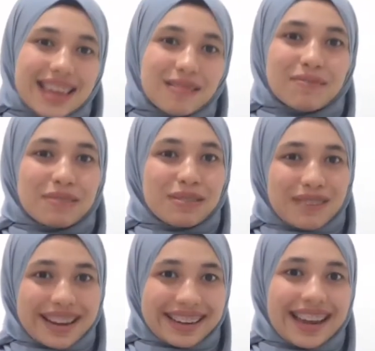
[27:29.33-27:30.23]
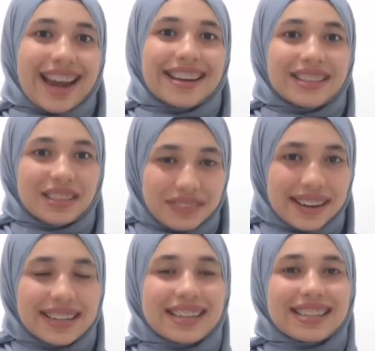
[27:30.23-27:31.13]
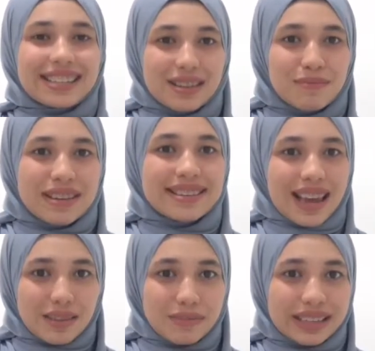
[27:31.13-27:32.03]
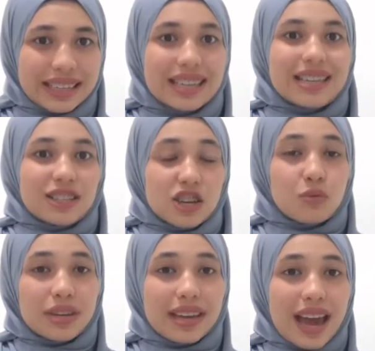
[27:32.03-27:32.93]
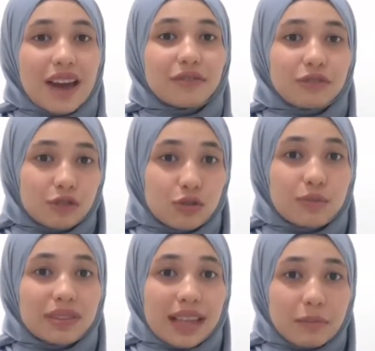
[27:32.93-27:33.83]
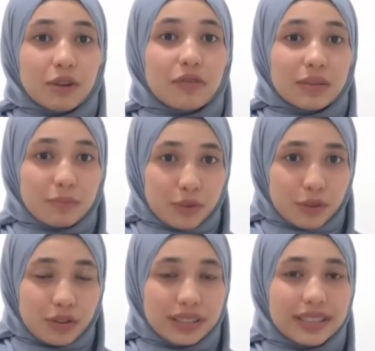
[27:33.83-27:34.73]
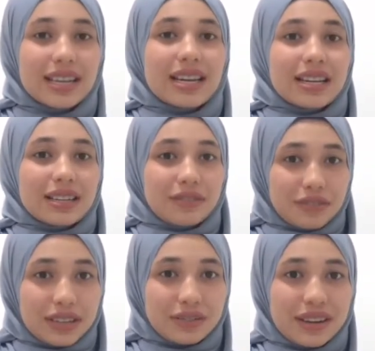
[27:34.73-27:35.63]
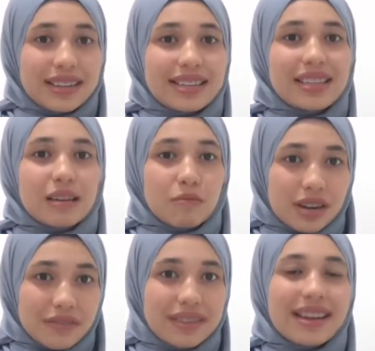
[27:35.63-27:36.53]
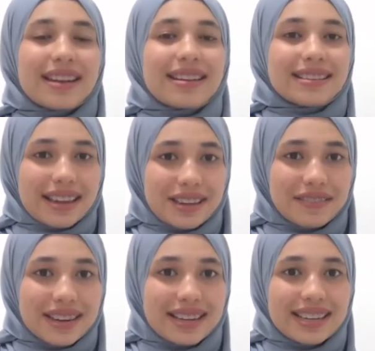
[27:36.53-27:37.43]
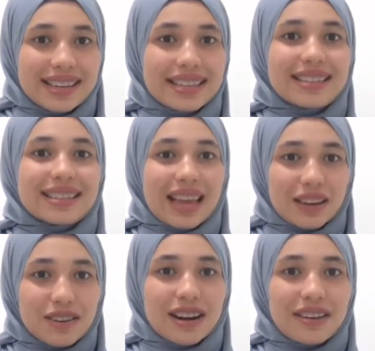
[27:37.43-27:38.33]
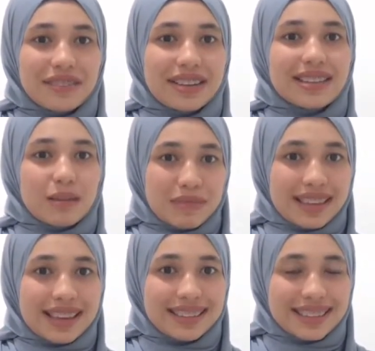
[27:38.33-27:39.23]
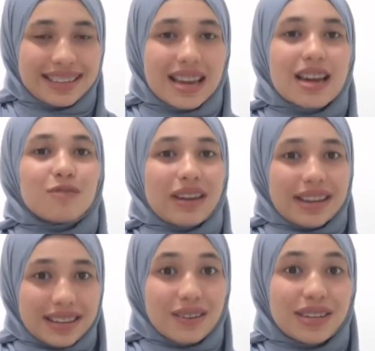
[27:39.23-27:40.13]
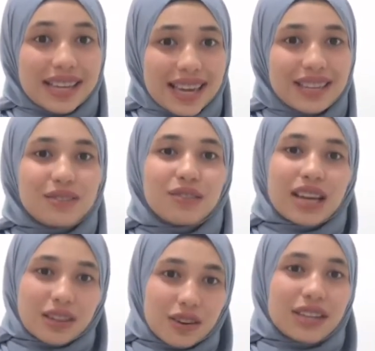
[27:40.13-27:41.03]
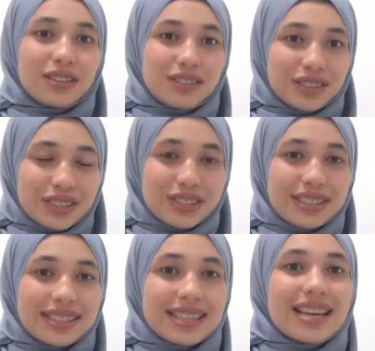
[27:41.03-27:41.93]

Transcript: number 1, identify the customer segment. So we have 2 types of approach. The first one is demographic and the second one is psychographic segmentation. But in our case, we are going to choose